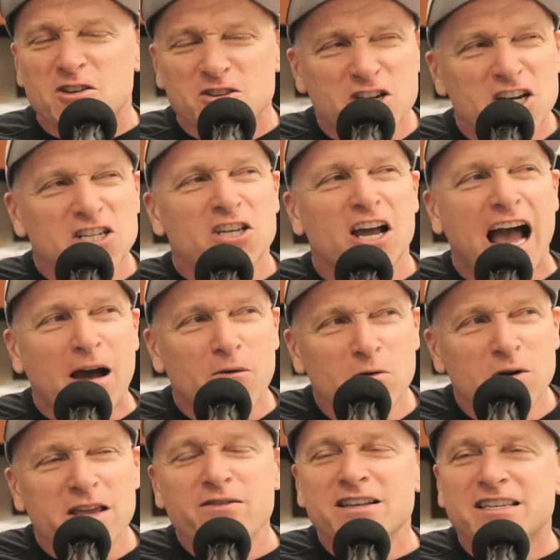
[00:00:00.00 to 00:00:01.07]
just I
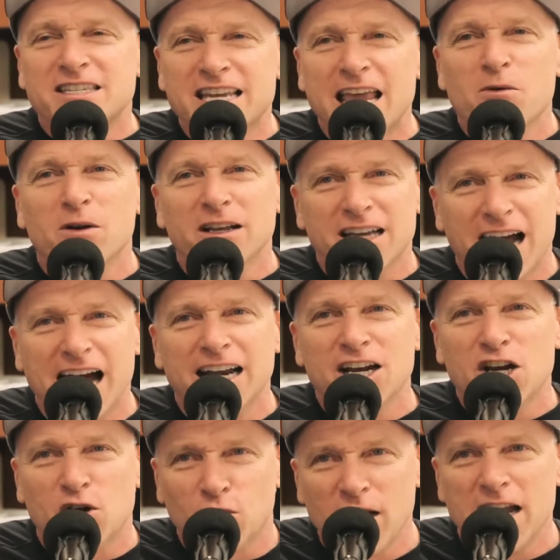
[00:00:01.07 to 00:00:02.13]
won't even say what kind
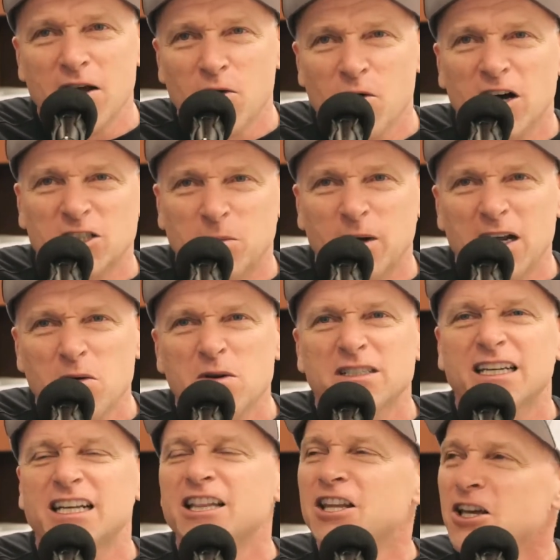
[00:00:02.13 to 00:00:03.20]
of grin it was, but it was
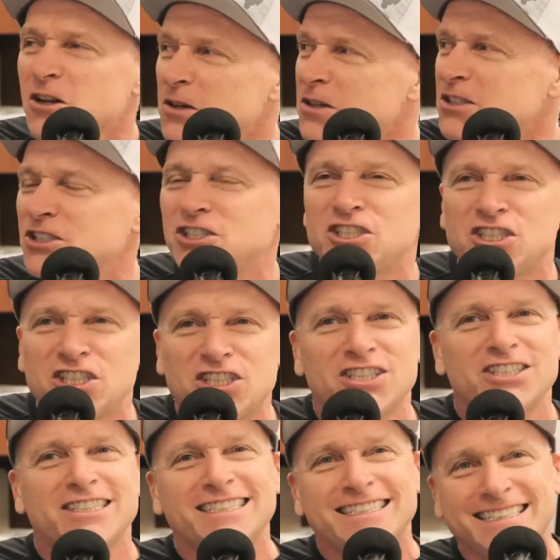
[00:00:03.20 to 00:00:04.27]
a little
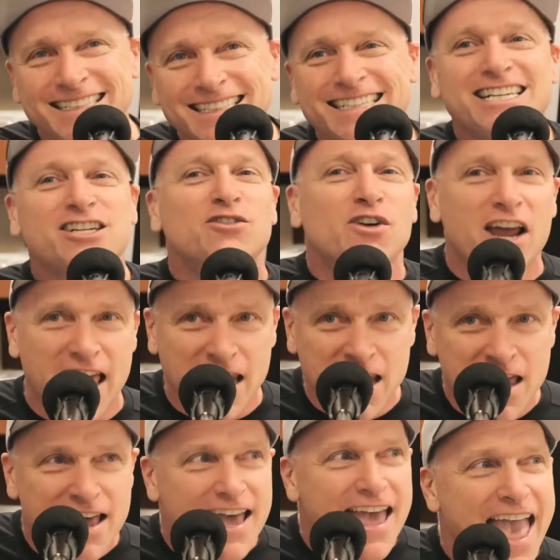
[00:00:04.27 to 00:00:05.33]
shh. He grinned,
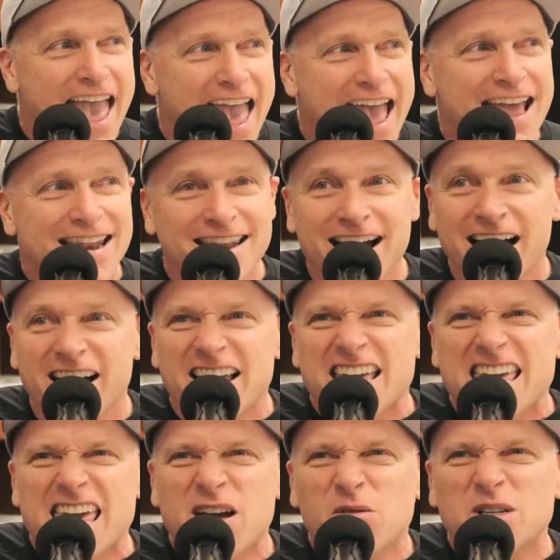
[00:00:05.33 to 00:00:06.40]
and uh,
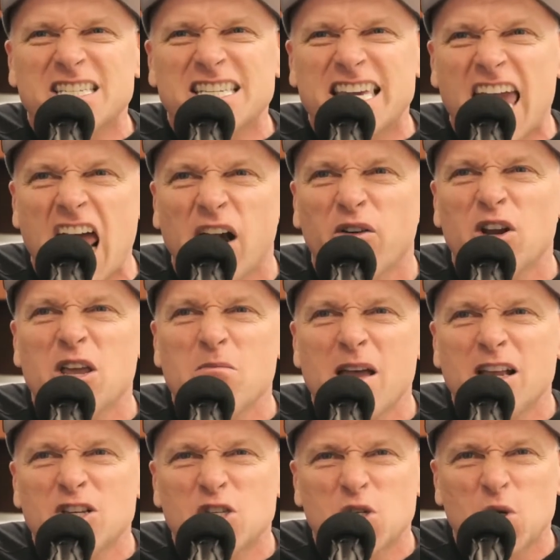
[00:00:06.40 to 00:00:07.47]
it was Kerry
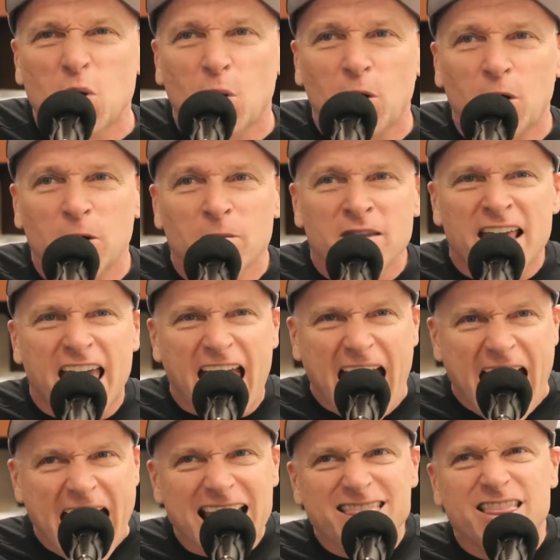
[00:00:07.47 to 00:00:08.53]
Mensior
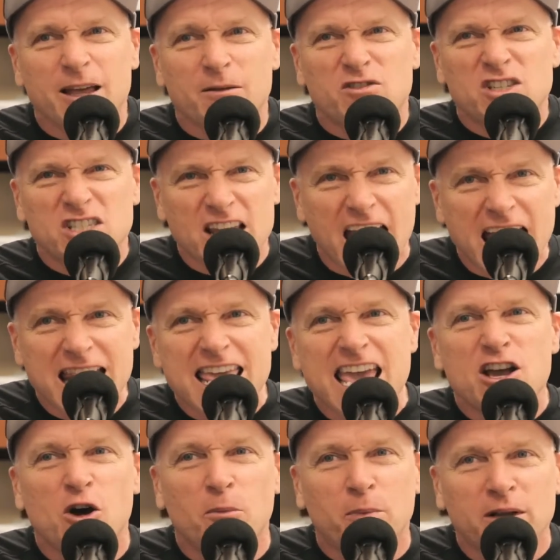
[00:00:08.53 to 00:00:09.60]
had the San
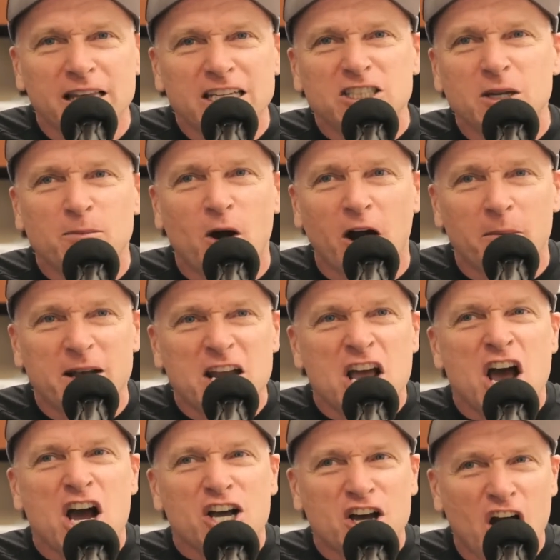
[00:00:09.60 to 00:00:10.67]
Diego Police Department
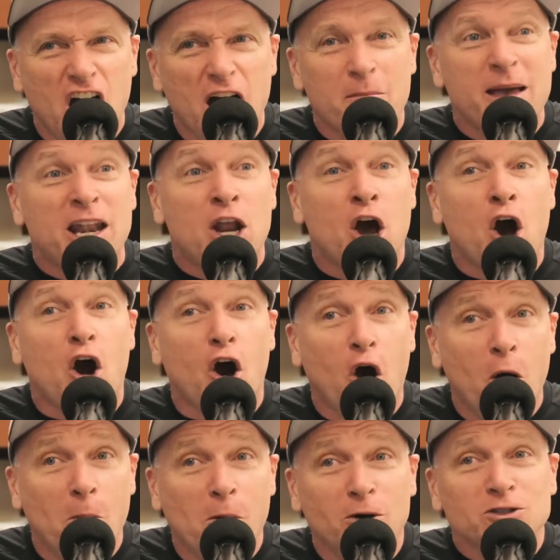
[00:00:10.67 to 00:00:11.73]
come and
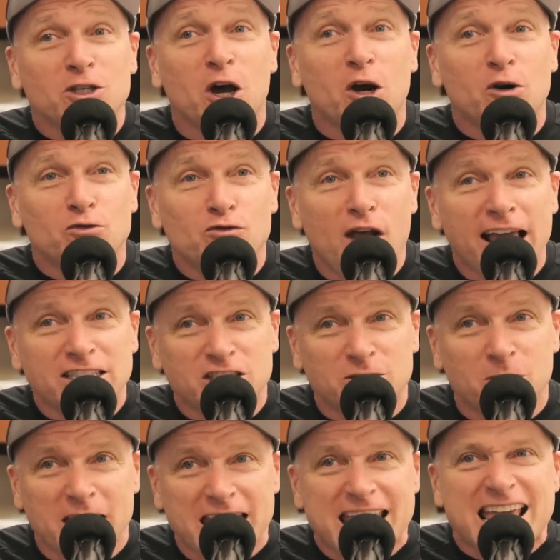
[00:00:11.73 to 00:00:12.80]
almost arrest
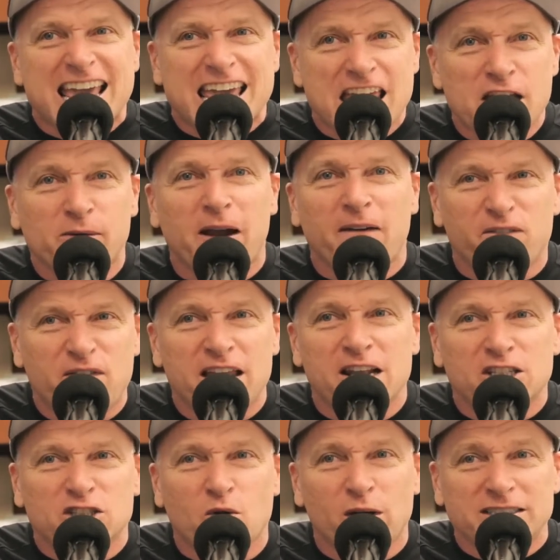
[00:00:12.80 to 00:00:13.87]
me here at
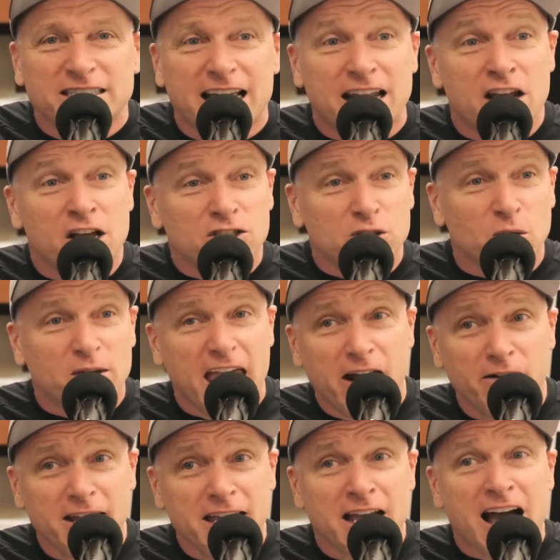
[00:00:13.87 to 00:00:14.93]
Fitness Quest 10. So,
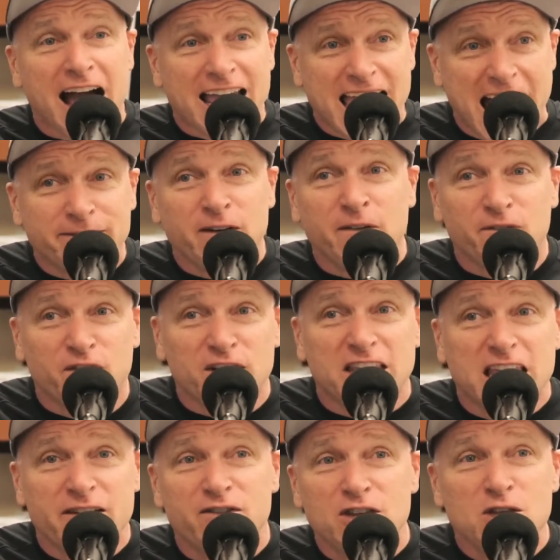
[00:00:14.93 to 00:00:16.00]
Kerry, I haven't
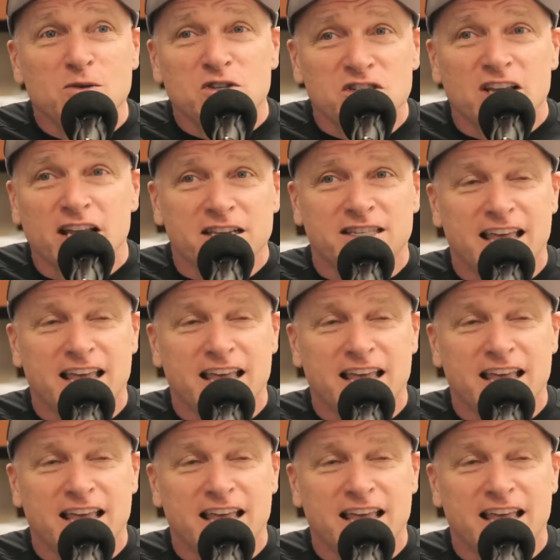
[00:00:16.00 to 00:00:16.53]
forgiven you since